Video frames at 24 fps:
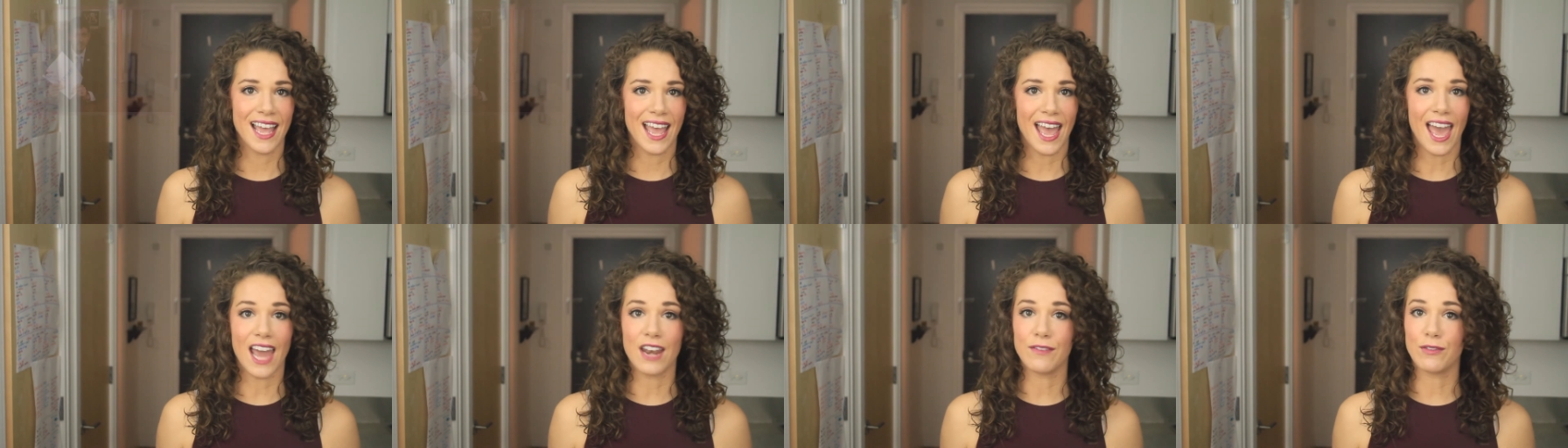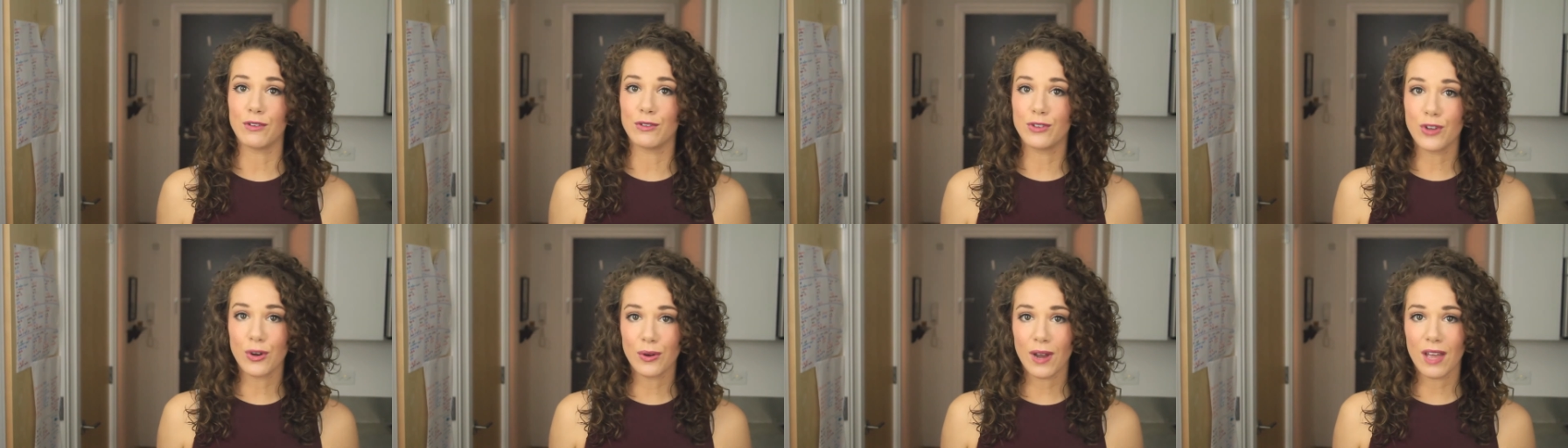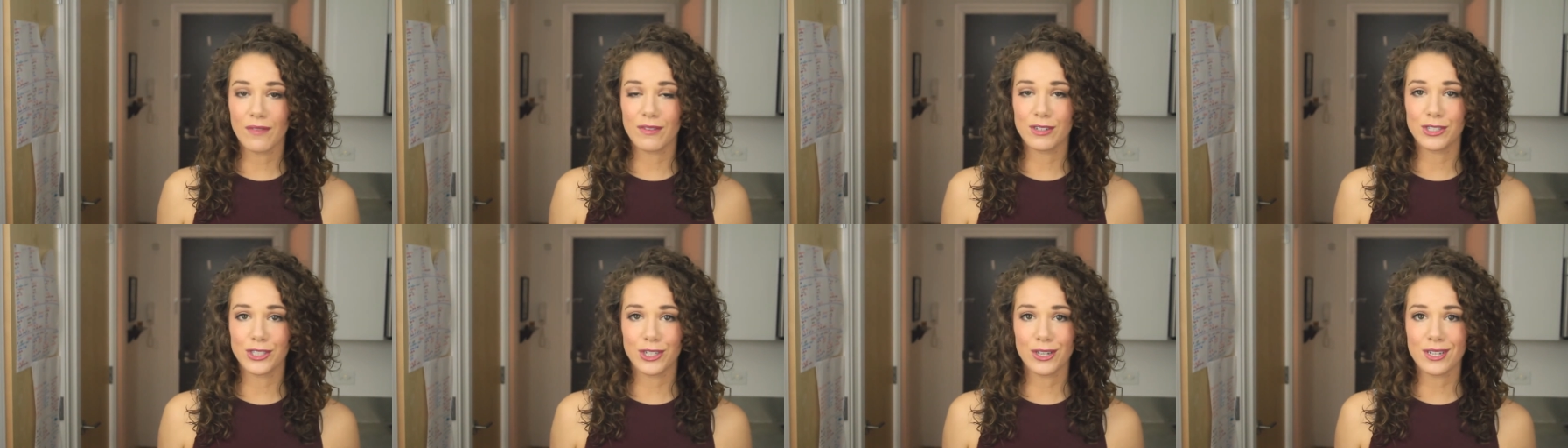and if you don't have
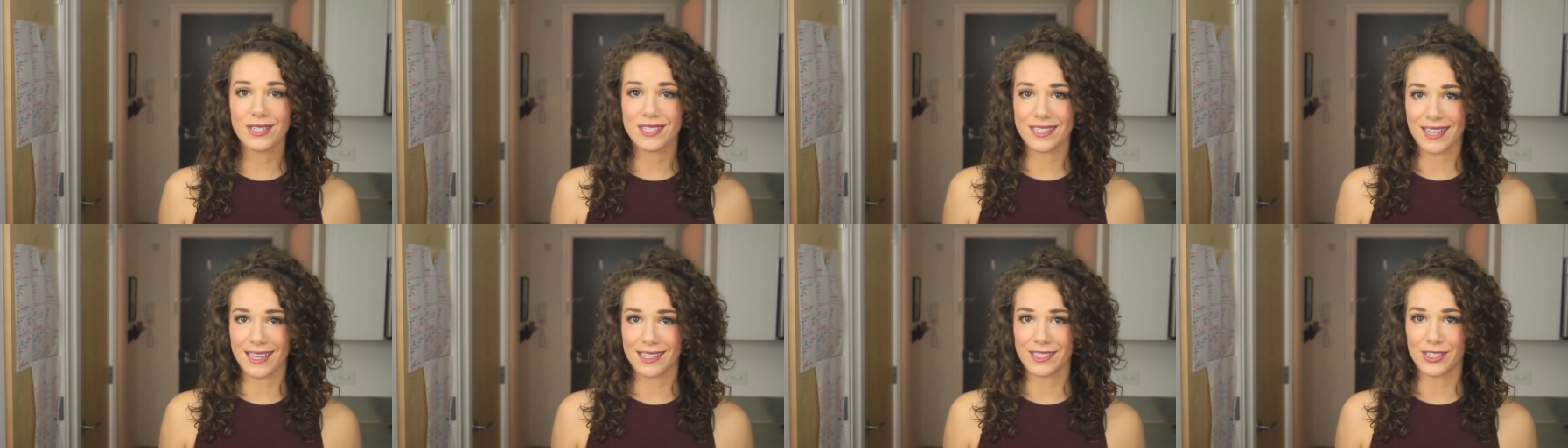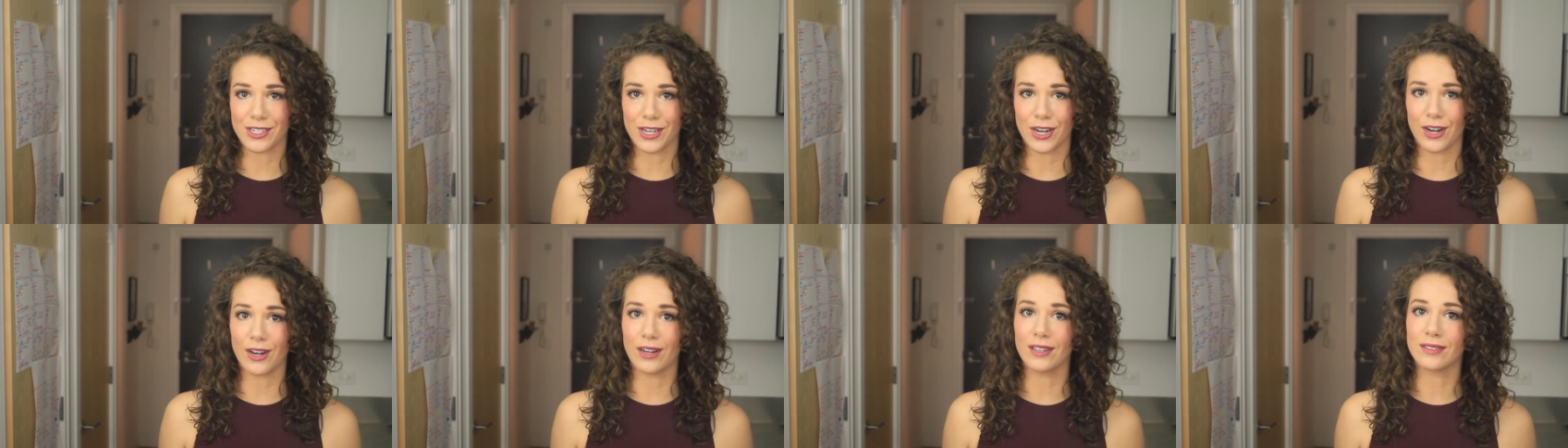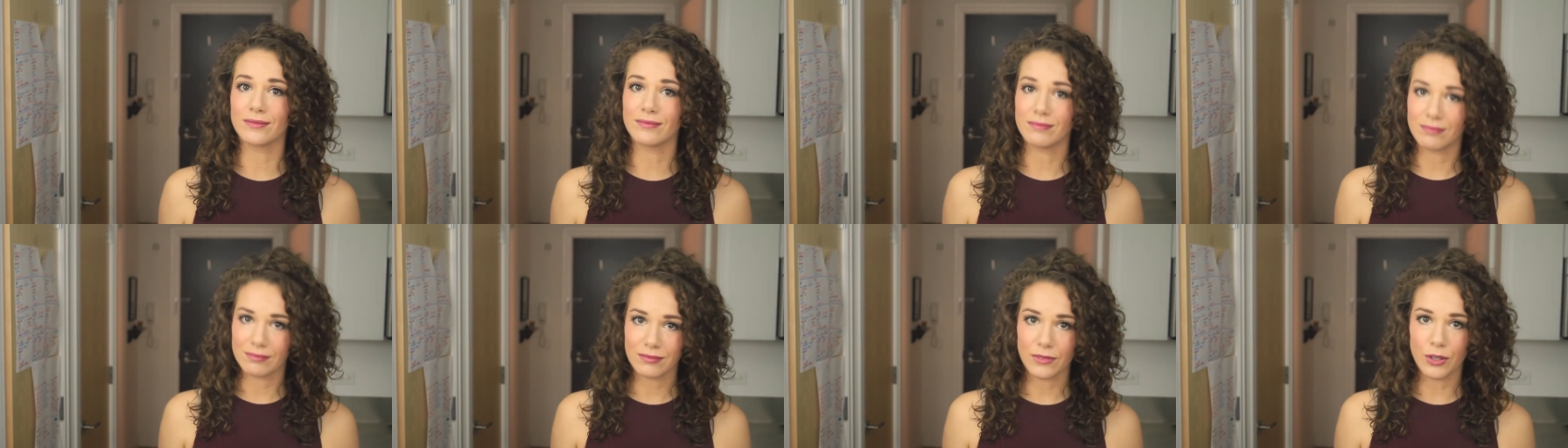insurance next year,
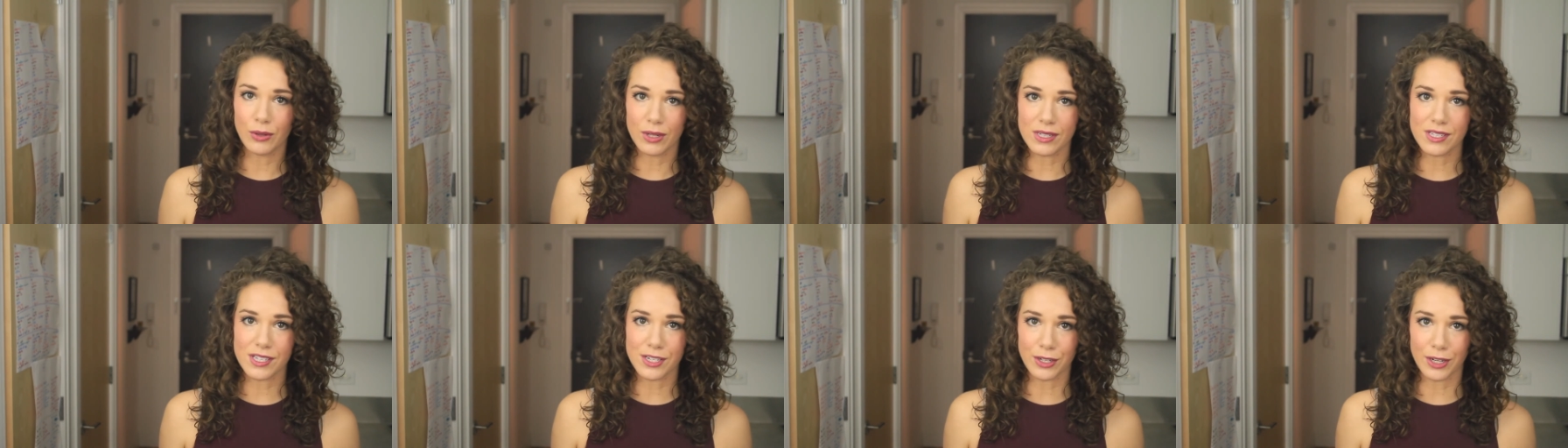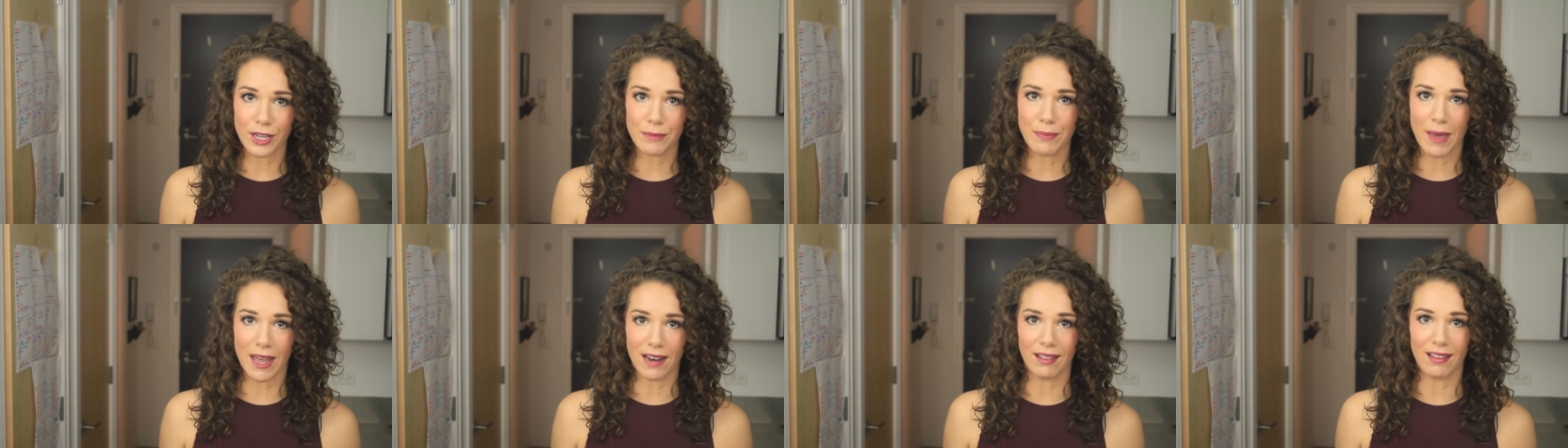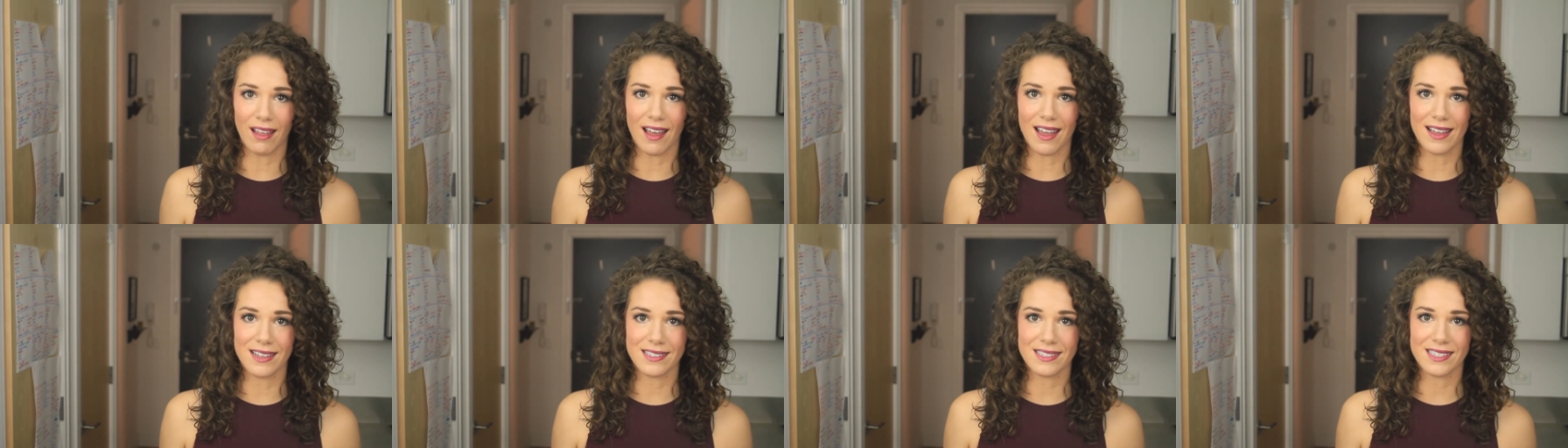you can still get
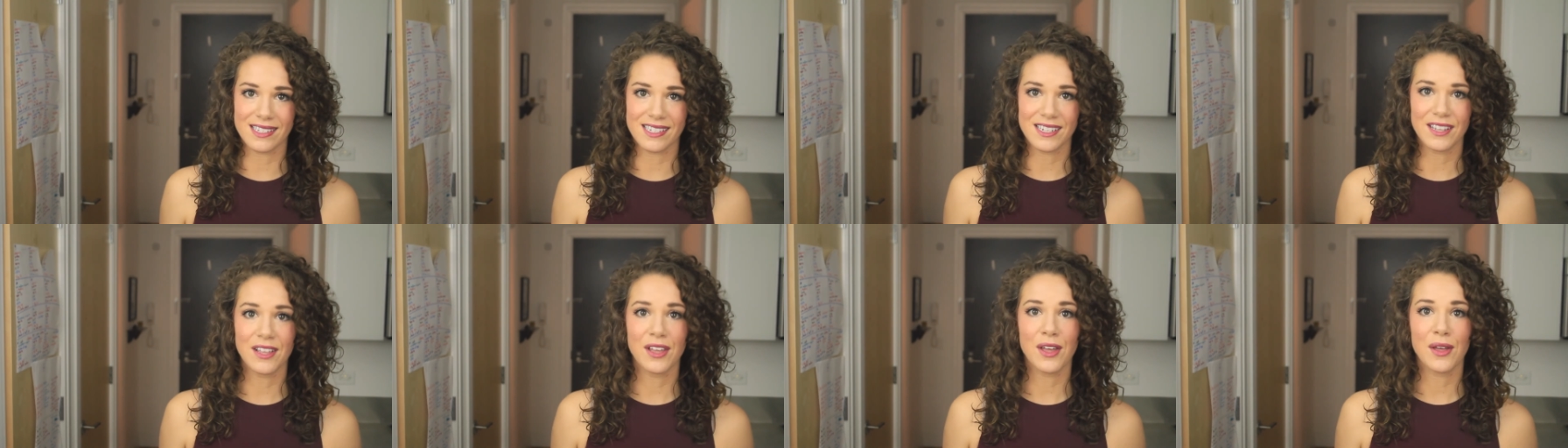penalized.